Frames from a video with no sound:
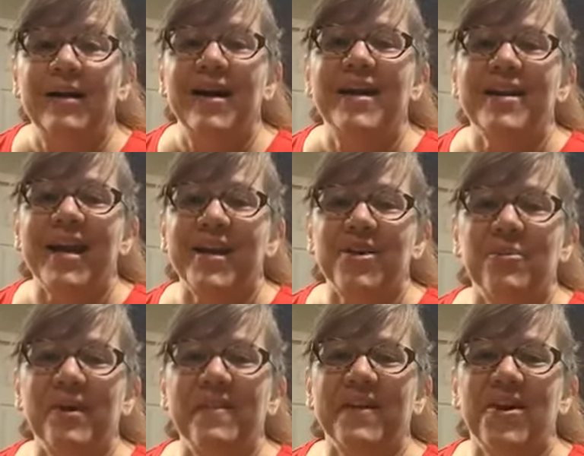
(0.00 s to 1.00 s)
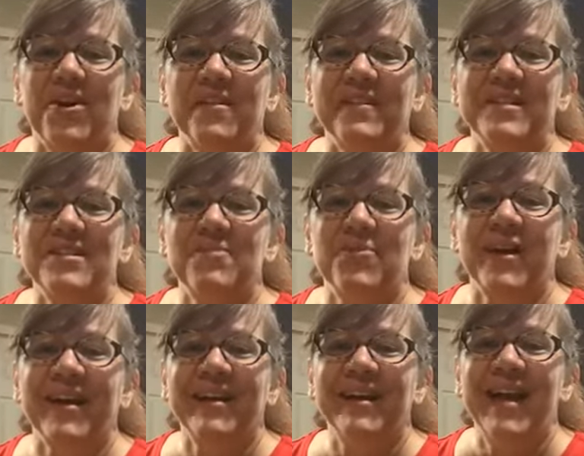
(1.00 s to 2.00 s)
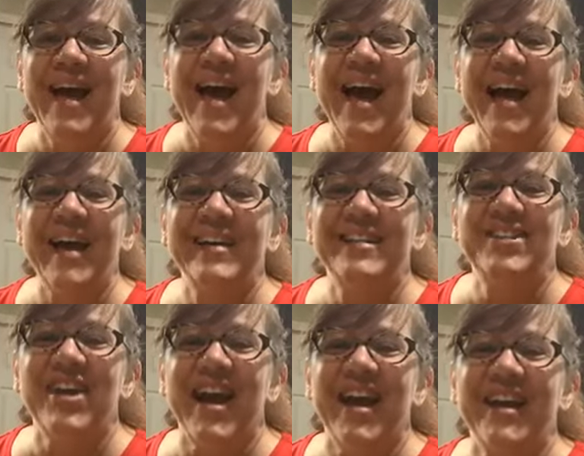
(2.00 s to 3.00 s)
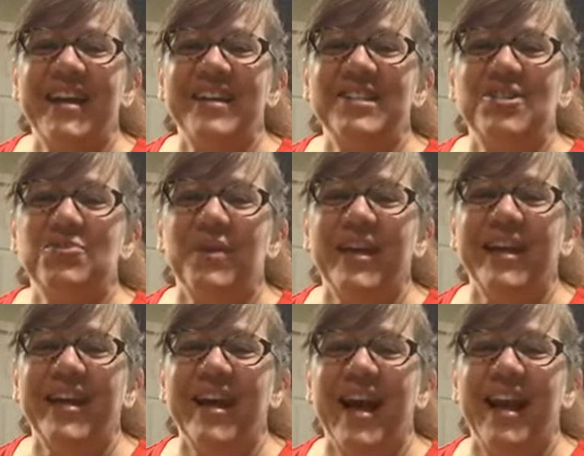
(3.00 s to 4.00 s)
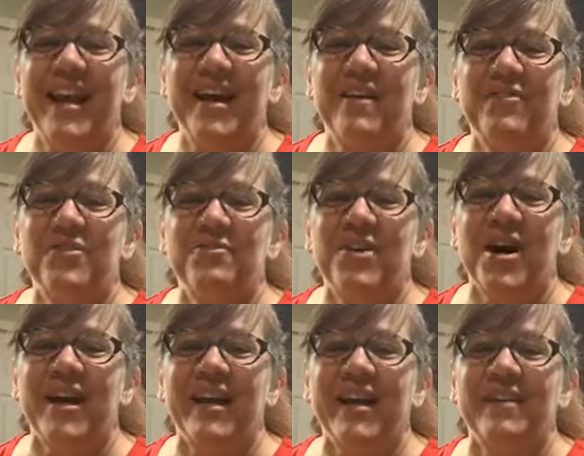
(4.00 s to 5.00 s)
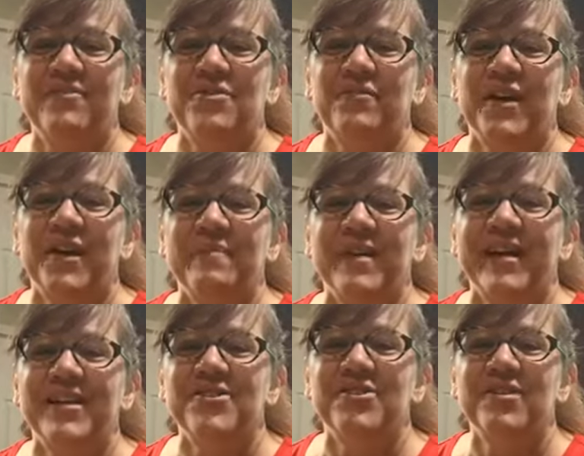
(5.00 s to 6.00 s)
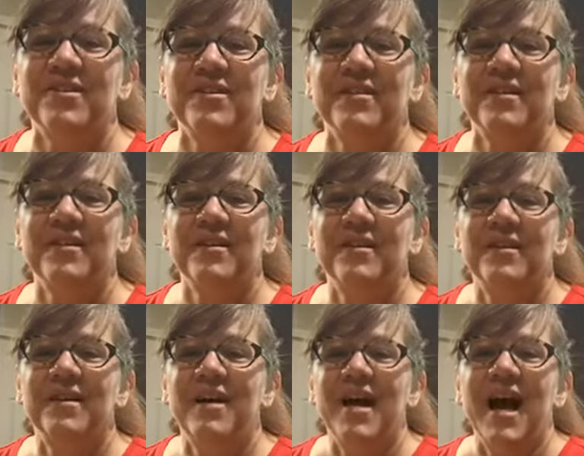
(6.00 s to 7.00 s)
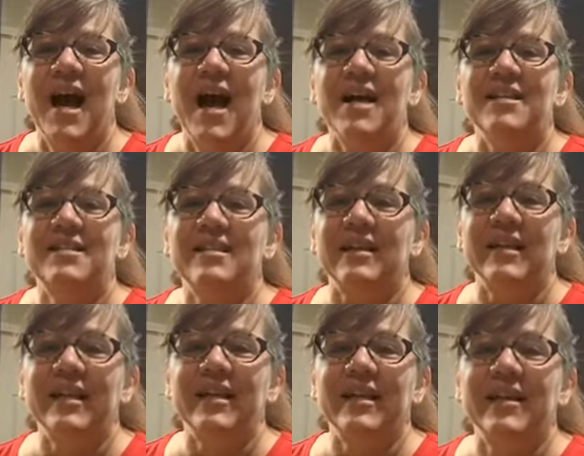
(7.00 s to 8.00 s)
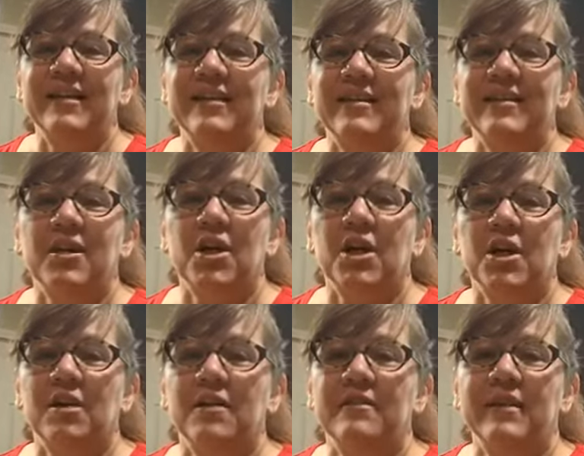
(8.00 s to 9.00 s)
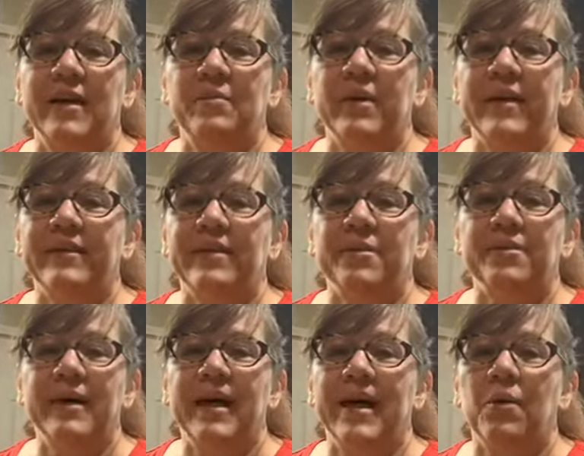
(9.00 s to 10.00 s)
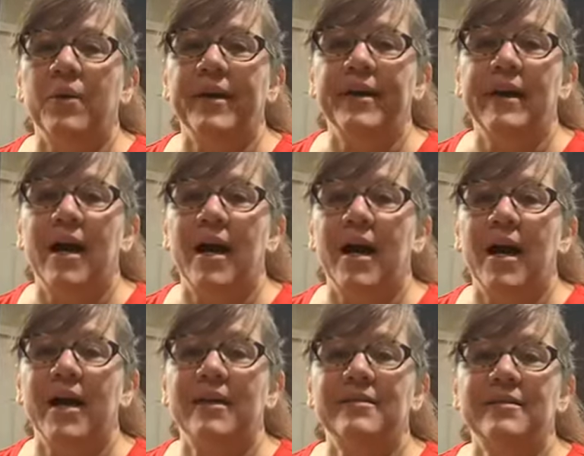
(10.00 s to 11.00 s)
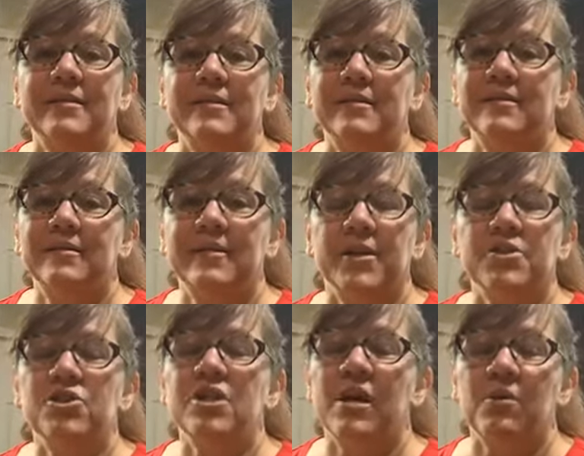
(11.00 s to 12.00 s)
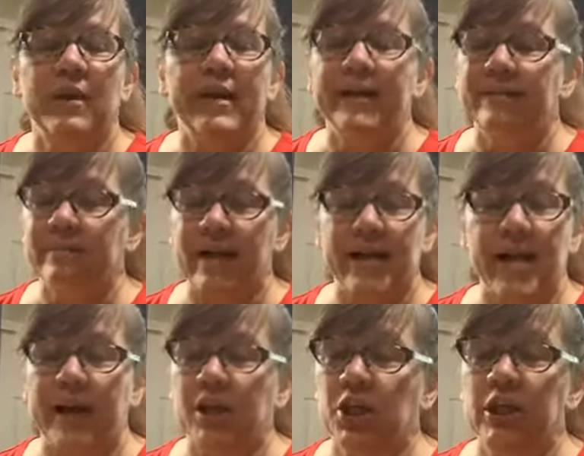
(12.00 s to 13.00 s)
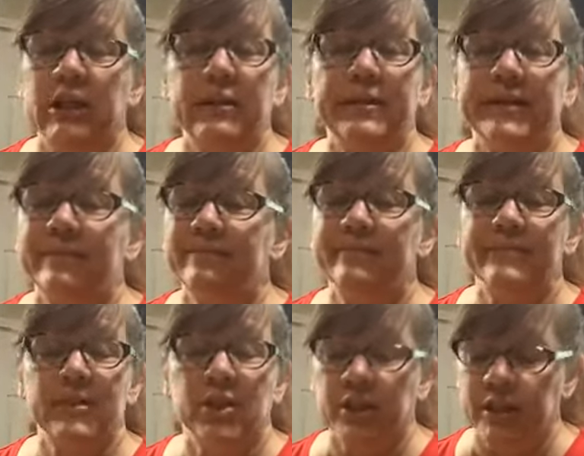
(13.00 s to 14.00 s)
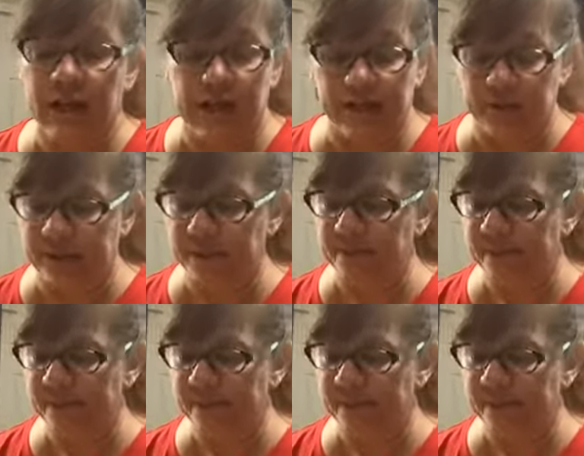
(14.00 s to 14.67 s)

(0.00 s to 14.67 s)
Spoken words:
Yeah, you were in the garden this morning. Hey, Jaden, sweetie, I love you. Nonna loves you very much. Selena, girl, I'm with you. I would not, there's no way. I couldn't do it. Could not do it.